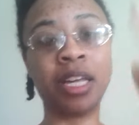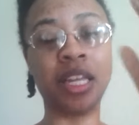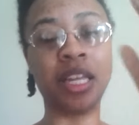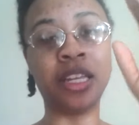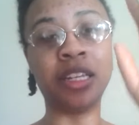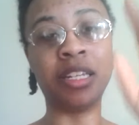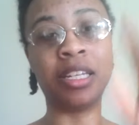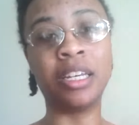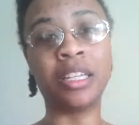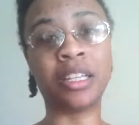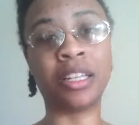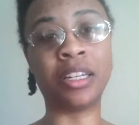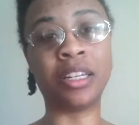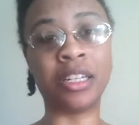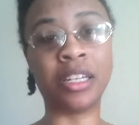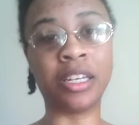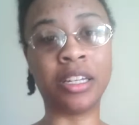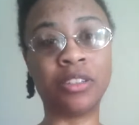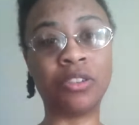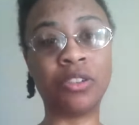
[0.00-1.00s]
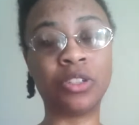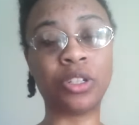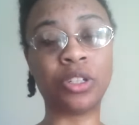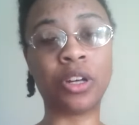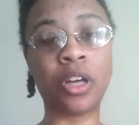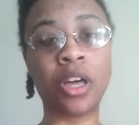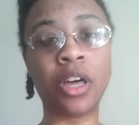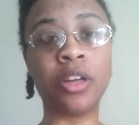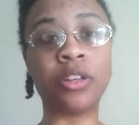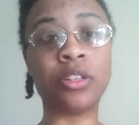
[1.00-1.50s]
India lineage.
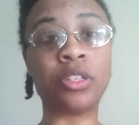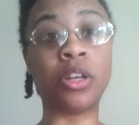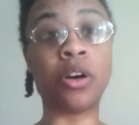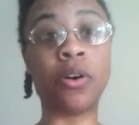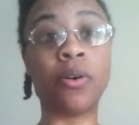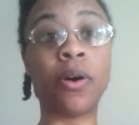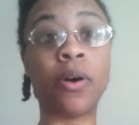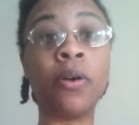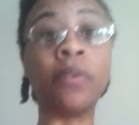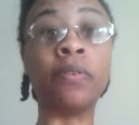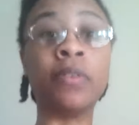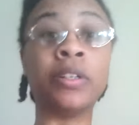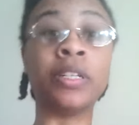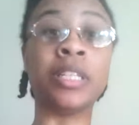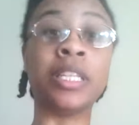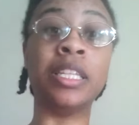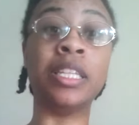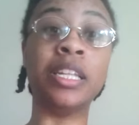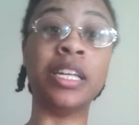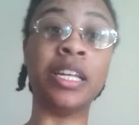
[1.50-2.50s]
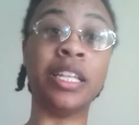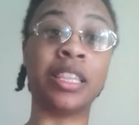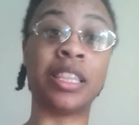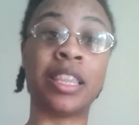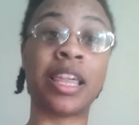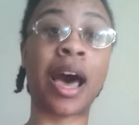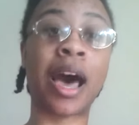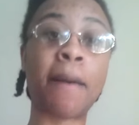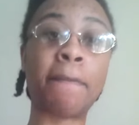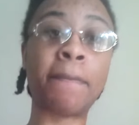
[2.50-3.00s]
So over in
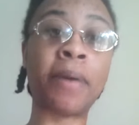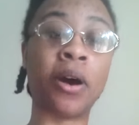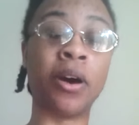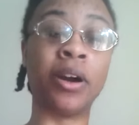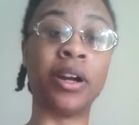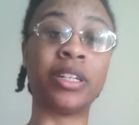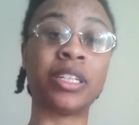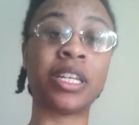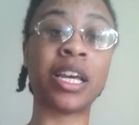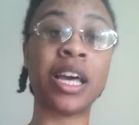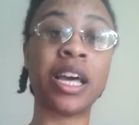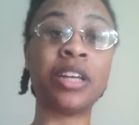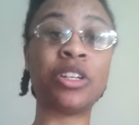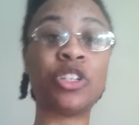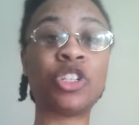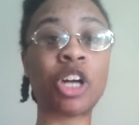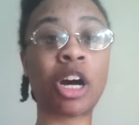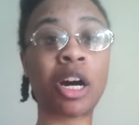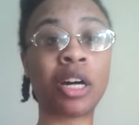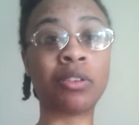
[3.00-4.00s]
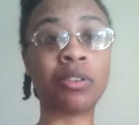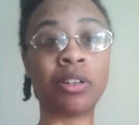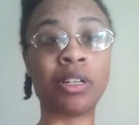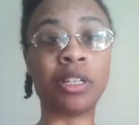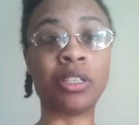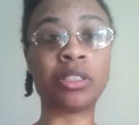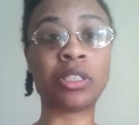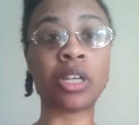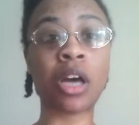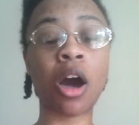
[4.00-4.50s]
that part,
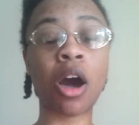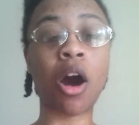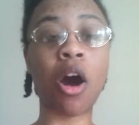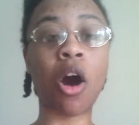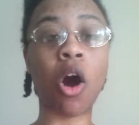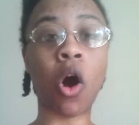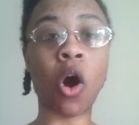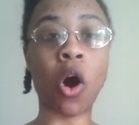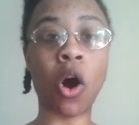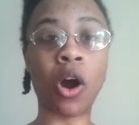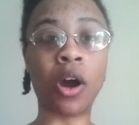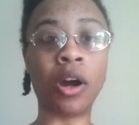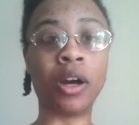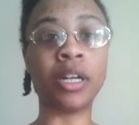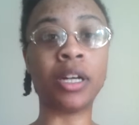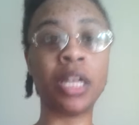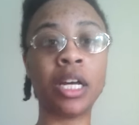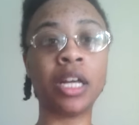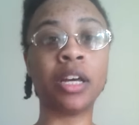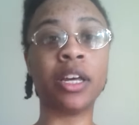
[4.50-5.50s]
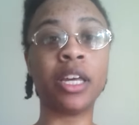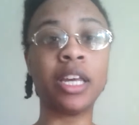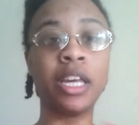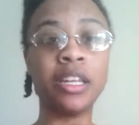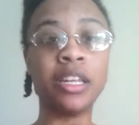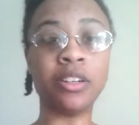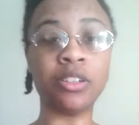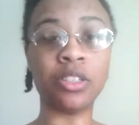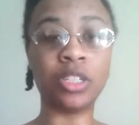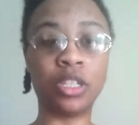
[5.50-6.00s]
chakras are
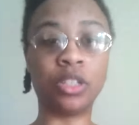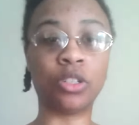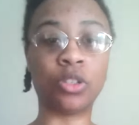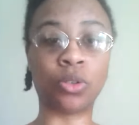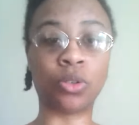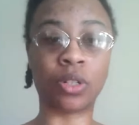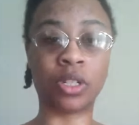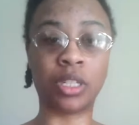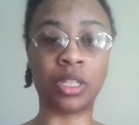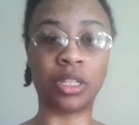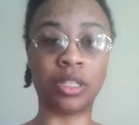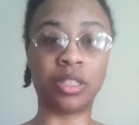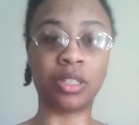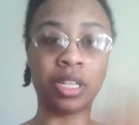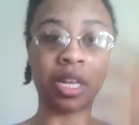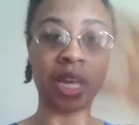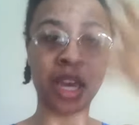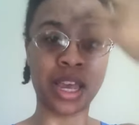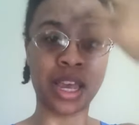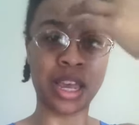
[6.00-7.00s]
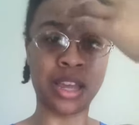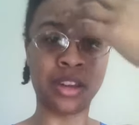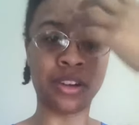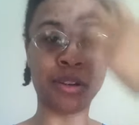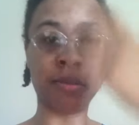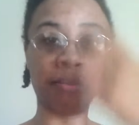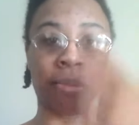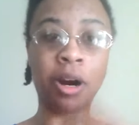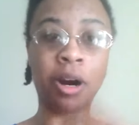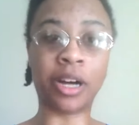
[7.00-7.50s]
energy sources in
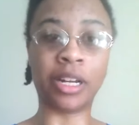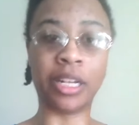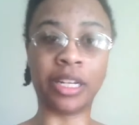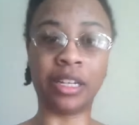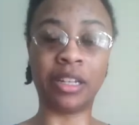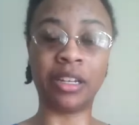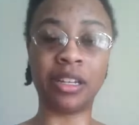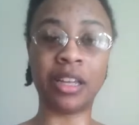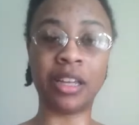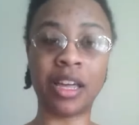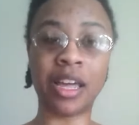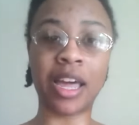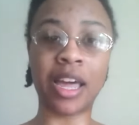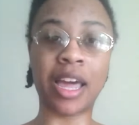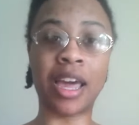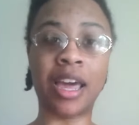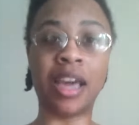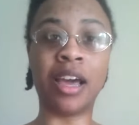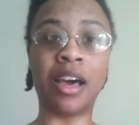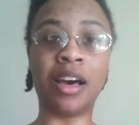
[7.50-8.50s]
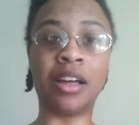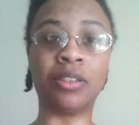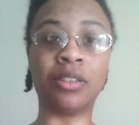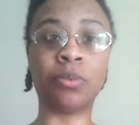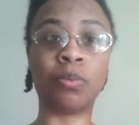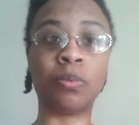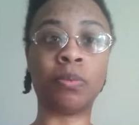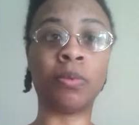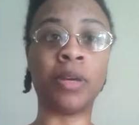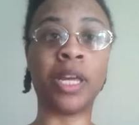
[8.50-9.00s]
our body, and
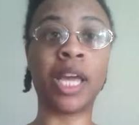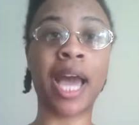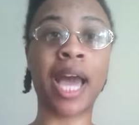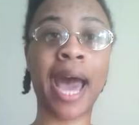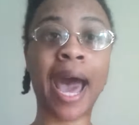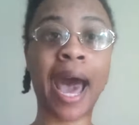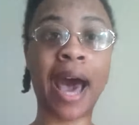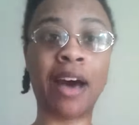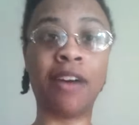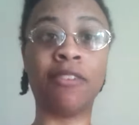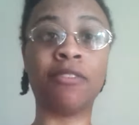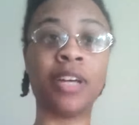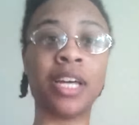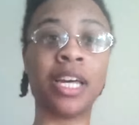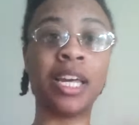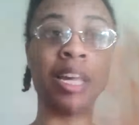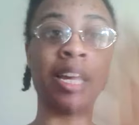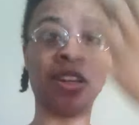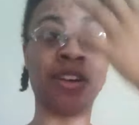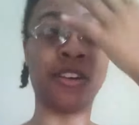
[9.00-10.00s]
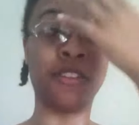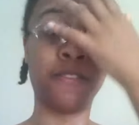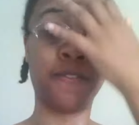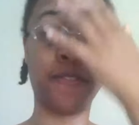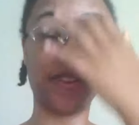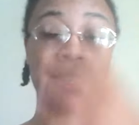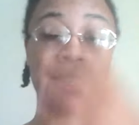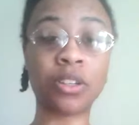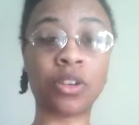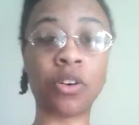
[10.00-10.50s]
we have in our
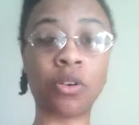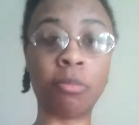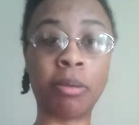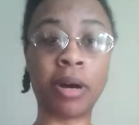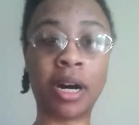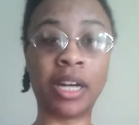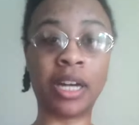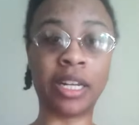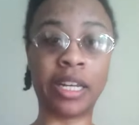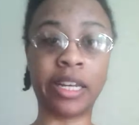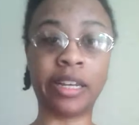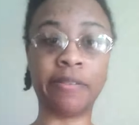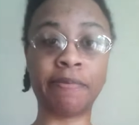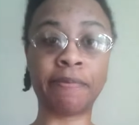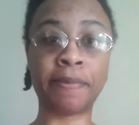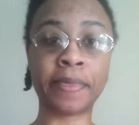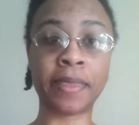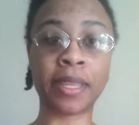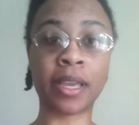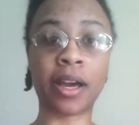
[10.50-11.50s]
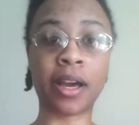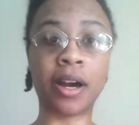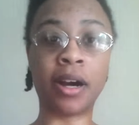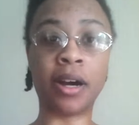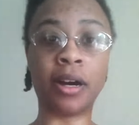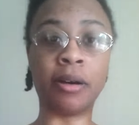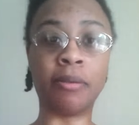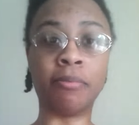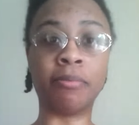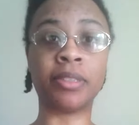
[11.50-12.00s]
physical body,
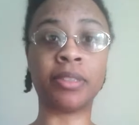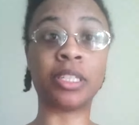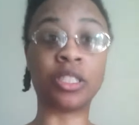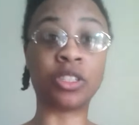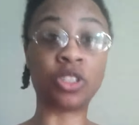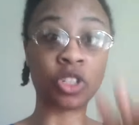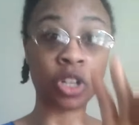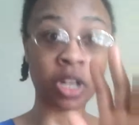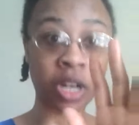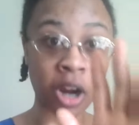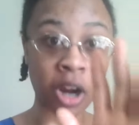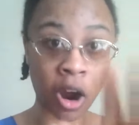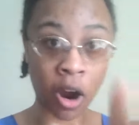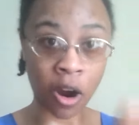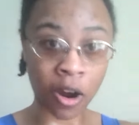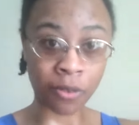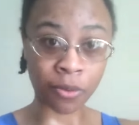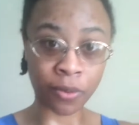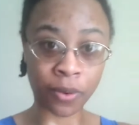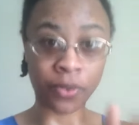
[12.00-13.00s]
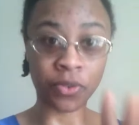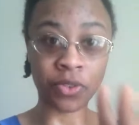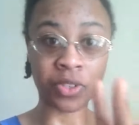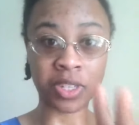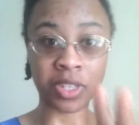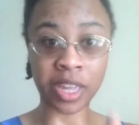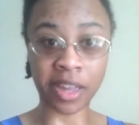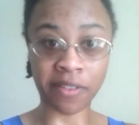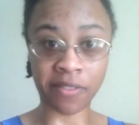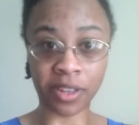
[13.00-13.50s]
to start off with,
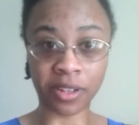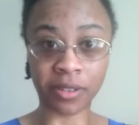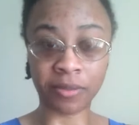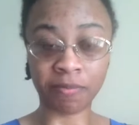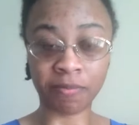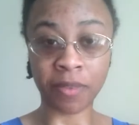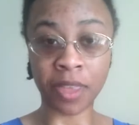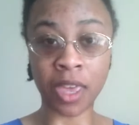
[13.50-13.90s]
7.